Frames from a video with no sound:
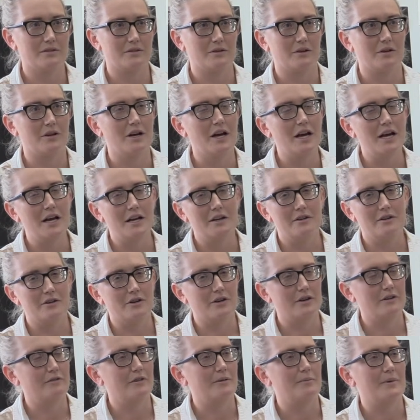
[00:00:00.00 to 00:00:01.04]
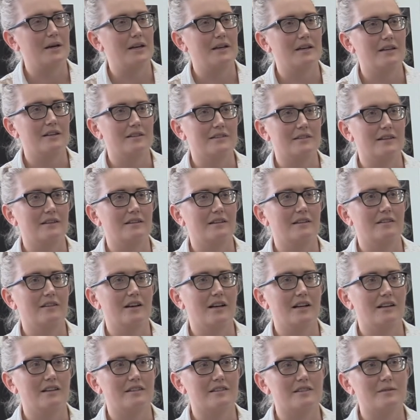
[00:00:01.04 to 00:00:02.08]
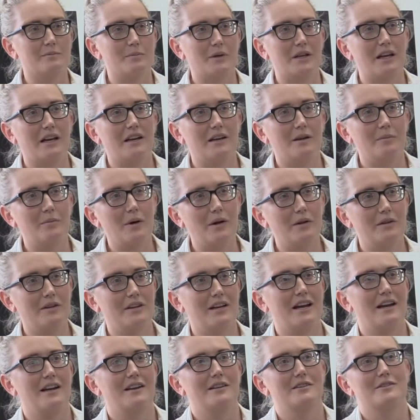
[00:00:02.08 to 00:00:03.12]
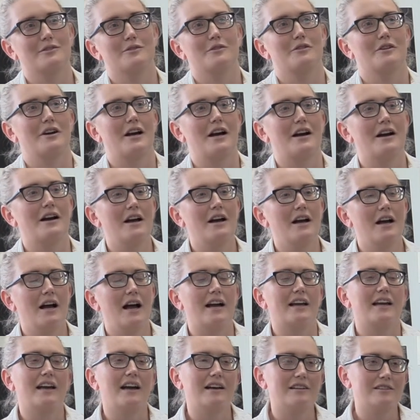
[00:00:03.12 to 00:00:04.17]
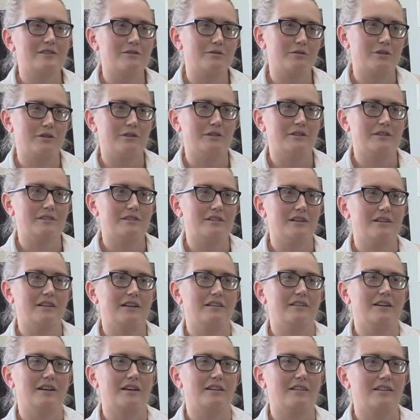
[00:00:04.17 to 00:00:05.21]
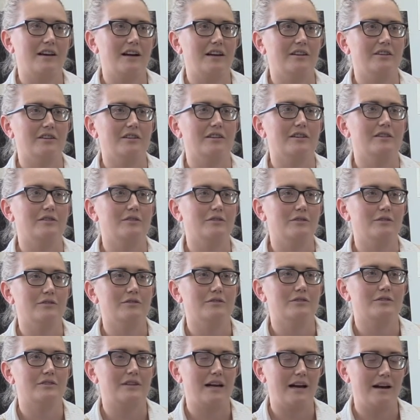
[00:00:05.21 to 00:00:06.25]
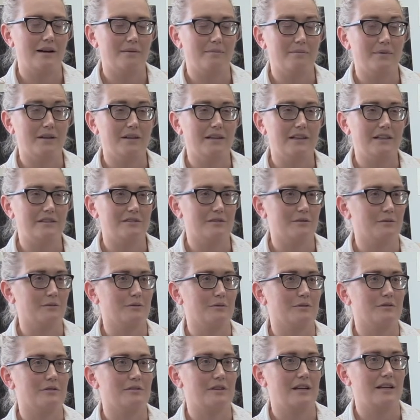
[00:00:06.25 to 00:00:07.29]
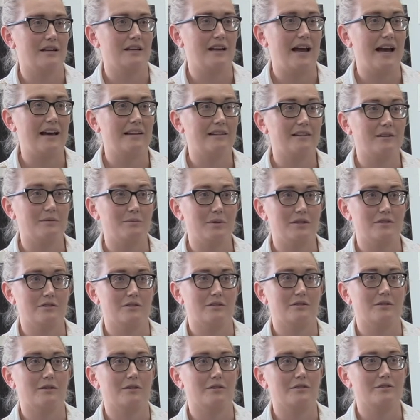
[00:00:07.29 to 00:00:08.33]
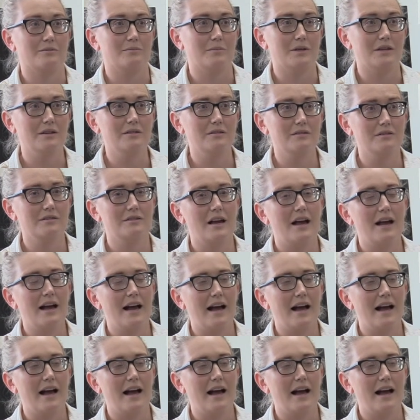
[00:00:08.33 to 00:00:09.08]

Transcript: So if you're making something like a spaghetti bolognese or a casserole or something like that, you can use lentils and add them into those meals.